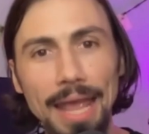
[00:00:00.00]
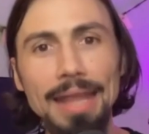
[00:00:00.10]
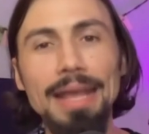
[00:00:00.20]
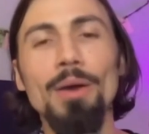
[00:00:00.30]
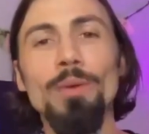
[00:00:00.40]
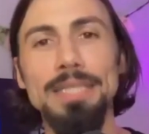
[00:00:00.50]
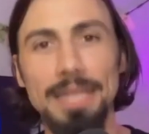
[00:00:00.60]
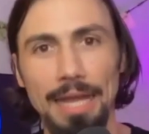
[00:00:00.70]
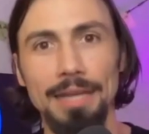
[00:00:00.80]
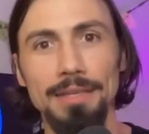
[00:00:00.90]
hang out
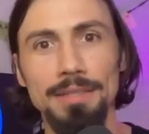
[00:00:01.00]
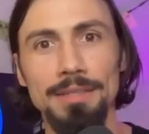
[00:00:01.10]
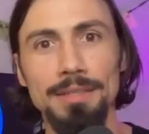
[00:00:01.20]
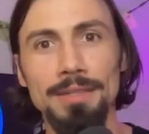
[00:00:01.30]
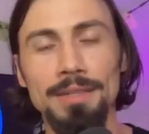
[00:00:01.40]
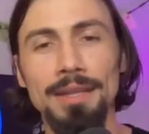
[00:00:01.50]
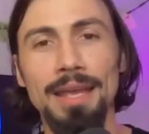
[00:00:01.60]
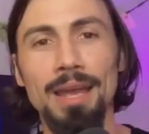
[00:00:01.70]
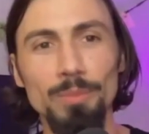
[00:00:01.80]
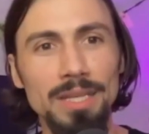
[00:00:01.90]
again,
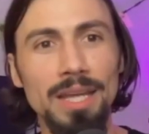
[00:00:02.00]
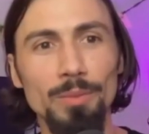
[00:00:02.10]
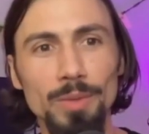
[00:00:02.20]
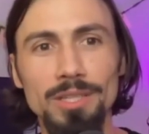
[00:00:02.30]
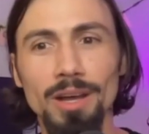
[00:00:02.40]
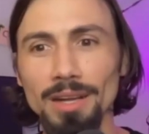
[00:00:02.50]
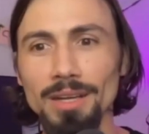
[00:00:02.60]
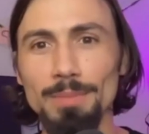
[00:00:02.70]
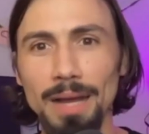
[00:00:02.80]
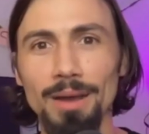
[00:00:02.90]
and we and we talk
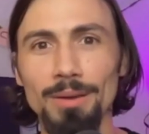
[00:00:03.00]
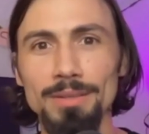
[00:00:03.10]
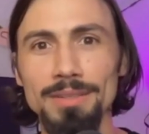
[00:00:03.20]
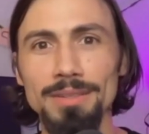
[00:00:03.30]
about